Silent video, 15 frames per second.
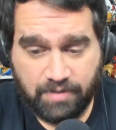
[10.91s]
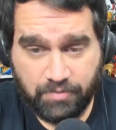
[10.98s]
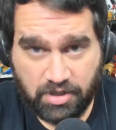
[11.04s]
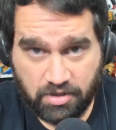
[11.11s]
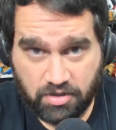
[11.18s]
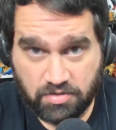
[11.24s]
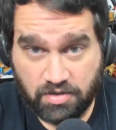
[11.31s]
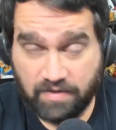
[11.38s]

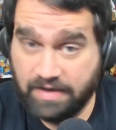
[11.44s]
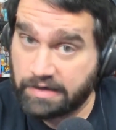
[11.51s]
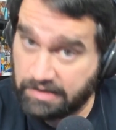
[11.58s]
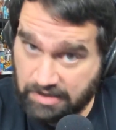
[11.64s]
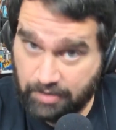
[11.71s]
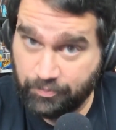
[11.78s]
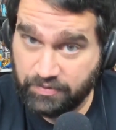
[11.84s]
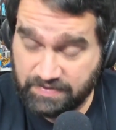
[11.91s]
I'm gonna call
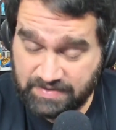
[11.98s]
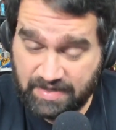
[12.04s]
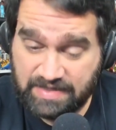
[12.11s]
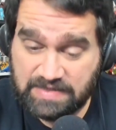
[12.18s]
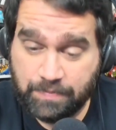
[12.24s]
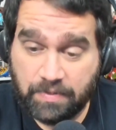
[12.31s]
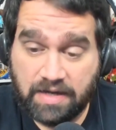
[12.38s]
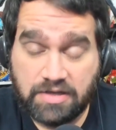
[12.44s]
out a couple
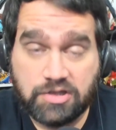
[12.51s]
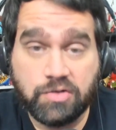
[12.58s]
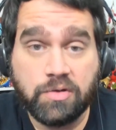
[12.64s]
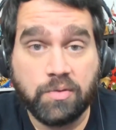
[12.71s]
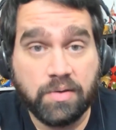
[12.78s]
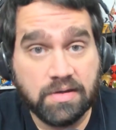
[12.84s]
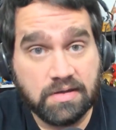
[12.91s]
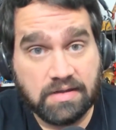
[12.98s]
sites, but I
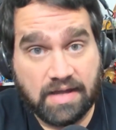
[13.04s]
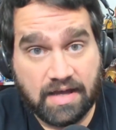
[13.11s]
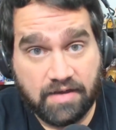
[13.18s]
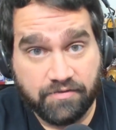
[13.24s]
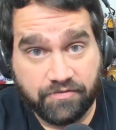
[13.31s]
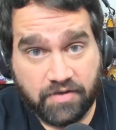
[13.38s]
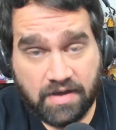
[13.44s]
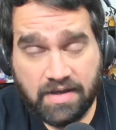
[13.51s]
do it with
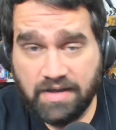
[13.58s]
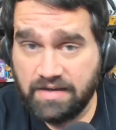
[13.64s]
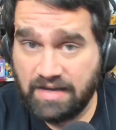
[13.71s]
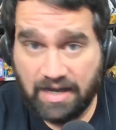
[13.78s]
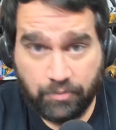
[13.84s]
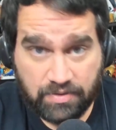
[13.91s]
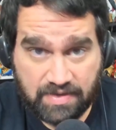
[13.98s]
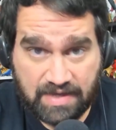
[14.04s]
love,
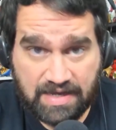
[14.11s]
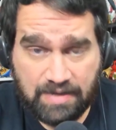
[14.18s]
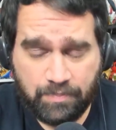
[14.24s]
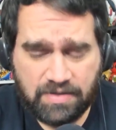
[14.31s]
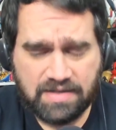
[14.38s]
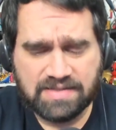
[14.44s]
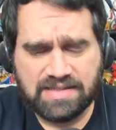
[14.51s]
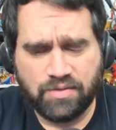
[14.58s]
not with
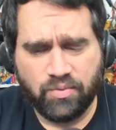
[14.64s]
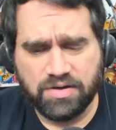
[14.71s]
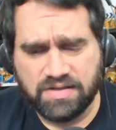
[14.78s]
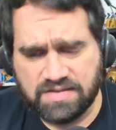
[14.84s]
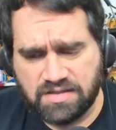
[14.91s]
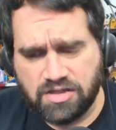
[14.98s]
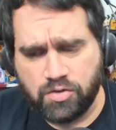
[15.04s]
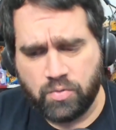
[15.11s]
hate, because I
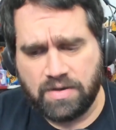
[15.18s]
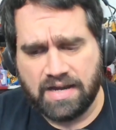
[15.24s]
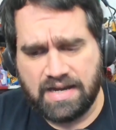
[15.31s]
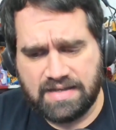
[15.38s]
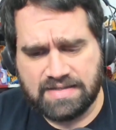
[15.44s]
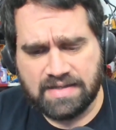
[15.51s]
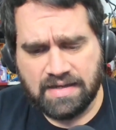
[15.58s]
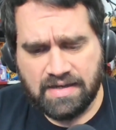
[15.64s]
want us to
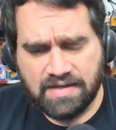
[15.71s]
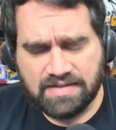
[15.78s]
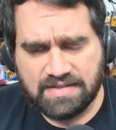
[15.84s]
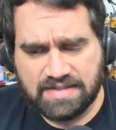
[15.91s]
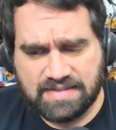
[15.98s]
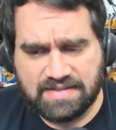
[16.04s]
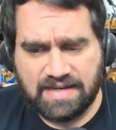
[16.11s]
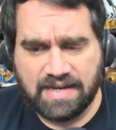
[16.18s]
unite
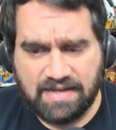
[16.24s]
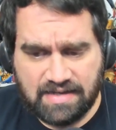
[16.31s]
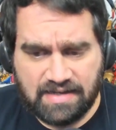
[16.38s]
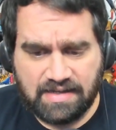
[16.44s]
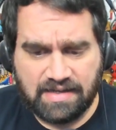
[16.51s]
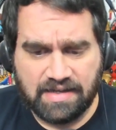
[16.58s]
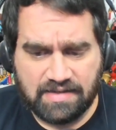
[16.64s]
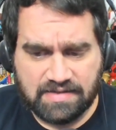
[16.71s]
to
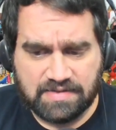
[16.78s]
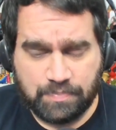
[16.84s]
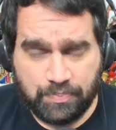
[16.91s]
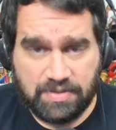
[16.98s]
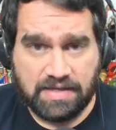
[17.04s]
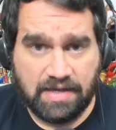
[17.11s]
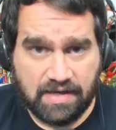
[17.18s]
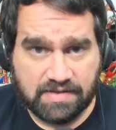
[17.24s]
stand
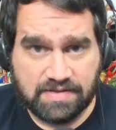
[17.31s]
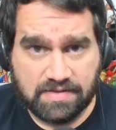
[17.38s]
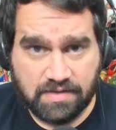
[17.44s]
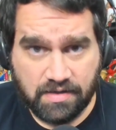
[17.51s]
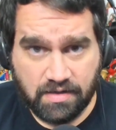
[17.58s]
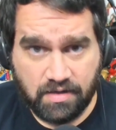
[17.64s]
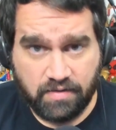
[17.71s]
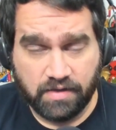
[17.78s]
against
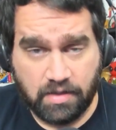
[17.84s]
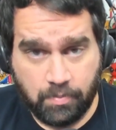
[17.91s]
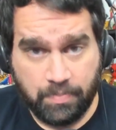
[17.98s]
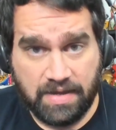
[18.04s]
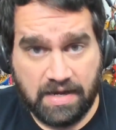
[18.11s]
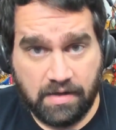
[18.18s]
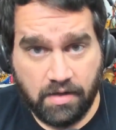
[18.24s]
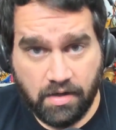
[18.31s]
BS
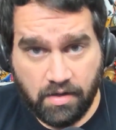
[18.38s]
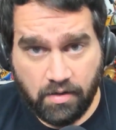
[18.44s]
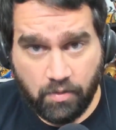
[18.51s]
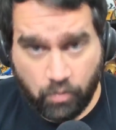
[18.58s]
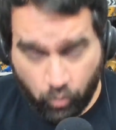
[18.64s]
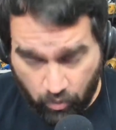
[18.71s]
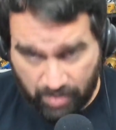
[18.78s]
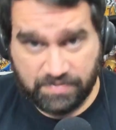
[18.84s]
clickbait
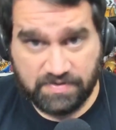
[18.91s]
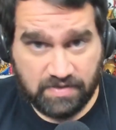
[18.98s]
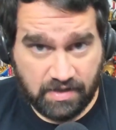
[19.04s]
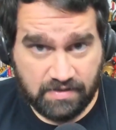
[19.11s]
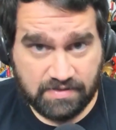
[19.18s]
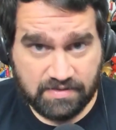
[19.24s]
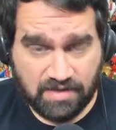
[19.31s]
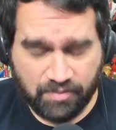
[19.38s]

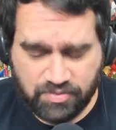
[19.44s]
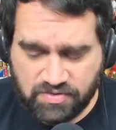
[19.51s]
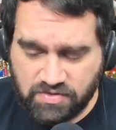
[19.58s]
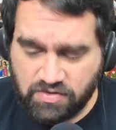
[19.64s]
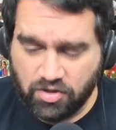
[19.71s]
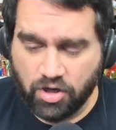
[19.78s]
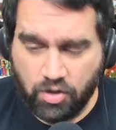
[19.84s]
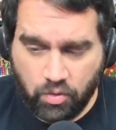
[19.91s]
websites. I'm
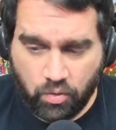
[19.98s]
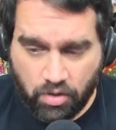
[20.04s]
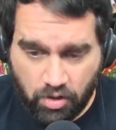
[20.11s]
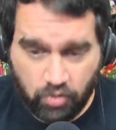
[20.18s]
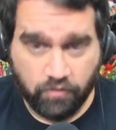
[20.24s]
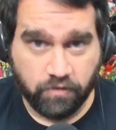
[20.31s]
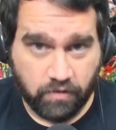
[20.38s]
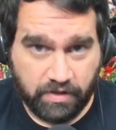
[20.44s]

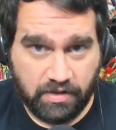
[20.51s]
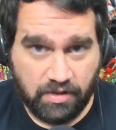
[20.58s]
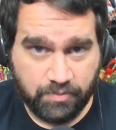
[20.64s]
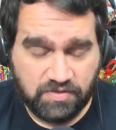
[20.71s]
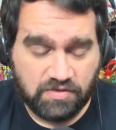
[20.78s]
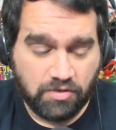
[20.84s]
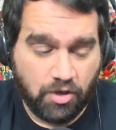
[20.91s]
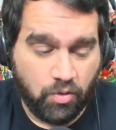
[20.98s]
so over it.
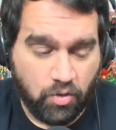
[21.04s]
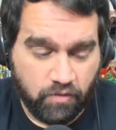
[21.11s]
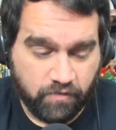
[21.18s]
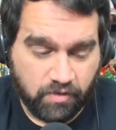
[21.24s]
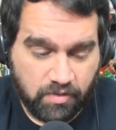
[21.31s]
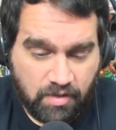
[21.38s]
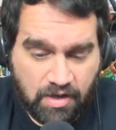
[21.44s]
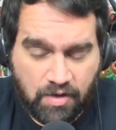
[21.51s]
I'm so
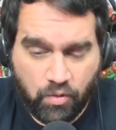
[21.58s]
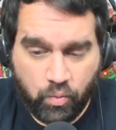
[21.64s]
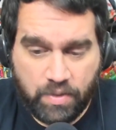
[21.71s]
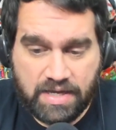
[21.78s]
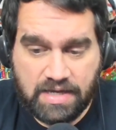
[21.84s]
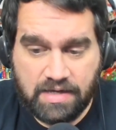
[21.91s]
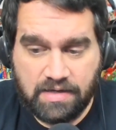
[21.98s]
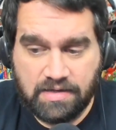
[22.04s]
over it.
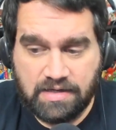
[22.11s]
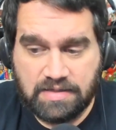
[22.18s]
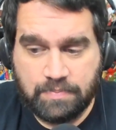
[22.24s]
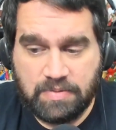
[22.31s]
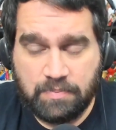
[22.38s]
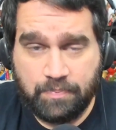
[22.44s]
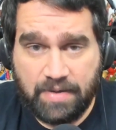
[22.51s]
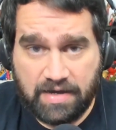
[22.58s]
We
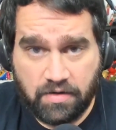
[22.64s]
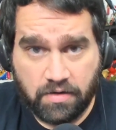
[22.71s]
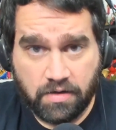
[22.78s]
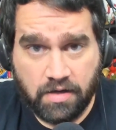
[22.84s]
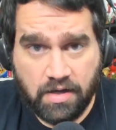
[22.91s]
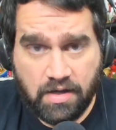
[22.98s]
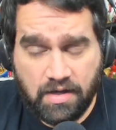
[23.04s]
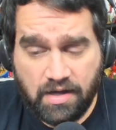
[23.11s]
need to be
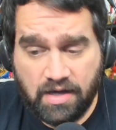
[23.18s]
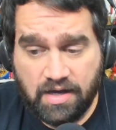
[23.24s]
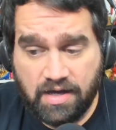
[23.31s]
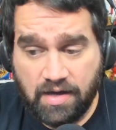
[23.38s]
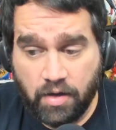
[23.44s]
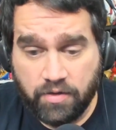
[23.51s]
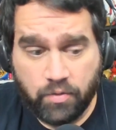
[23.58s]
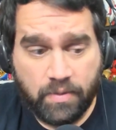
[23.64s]
better.
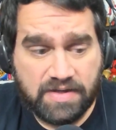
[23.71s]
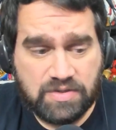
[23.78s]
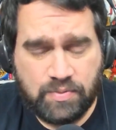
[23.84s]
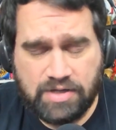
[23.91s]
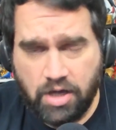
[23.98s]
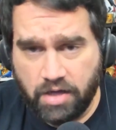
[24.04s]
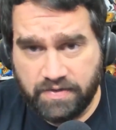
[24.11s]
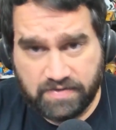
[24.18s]
Uh,
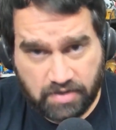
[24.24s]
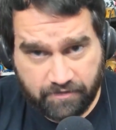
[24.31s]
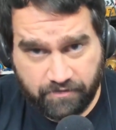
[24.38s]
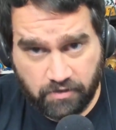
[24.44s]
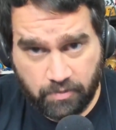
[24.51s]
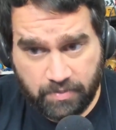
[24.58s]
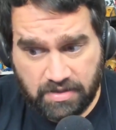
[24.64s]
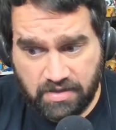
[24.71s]
otherwise we all
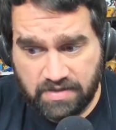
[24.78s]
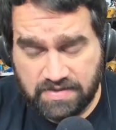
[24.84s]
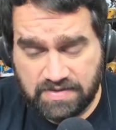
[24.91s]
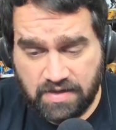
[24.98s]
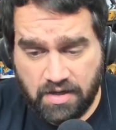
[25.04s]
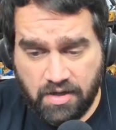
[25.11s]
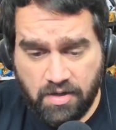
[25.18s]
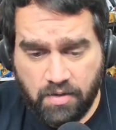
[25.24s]
suffer
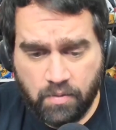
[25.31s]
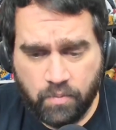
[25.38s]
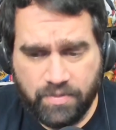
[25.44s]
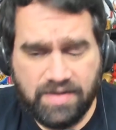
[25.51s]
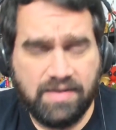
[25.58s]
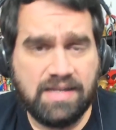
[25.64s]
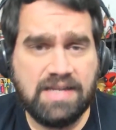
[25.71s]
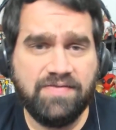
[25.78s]
because
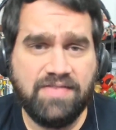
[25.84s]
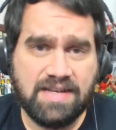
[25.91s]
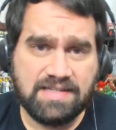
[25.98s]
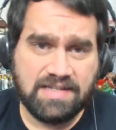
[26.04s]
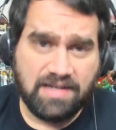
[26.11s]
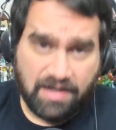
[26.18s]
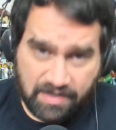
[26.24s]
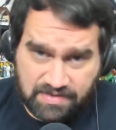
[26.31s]
really, even
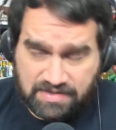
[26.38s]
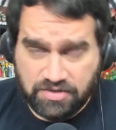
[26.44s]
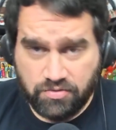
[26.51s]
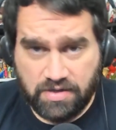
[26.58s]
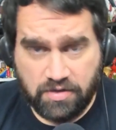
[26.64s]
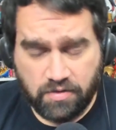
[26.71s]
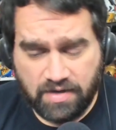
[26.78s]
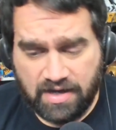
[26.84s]
as a
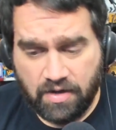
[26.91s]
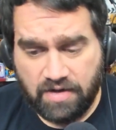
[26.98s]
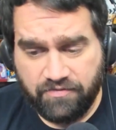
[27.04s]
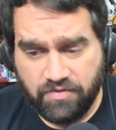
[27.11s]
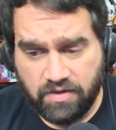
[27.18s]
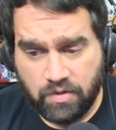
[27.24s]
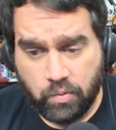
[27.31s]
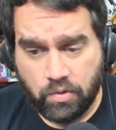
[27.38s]
content creator now,
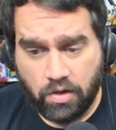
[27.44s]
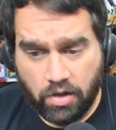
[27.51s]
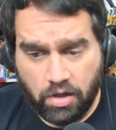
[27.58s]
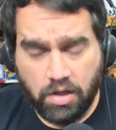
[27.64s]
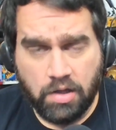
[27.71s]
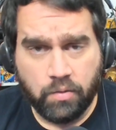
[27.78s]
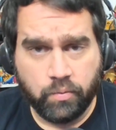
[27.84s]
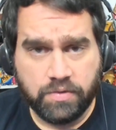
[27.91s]
I feel like we're
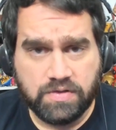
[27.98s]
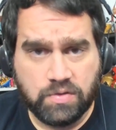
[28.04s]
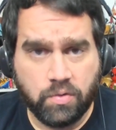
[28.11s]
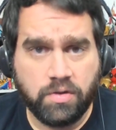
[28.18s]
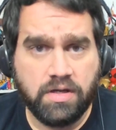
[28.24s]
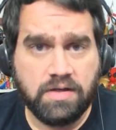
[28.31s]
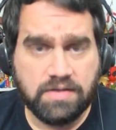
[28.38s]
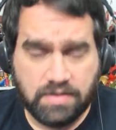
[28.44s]
all
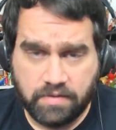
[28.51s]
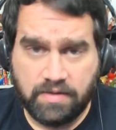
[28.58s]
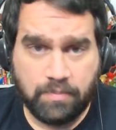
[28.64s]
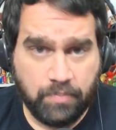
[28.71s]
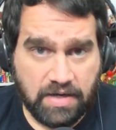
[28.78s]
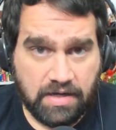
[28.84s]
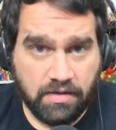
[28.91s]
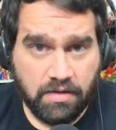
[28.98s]
resorting to
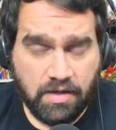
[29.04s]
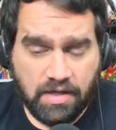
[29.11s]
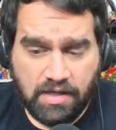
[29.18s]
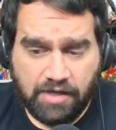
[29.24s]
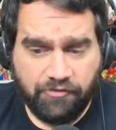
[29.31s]
clickbait.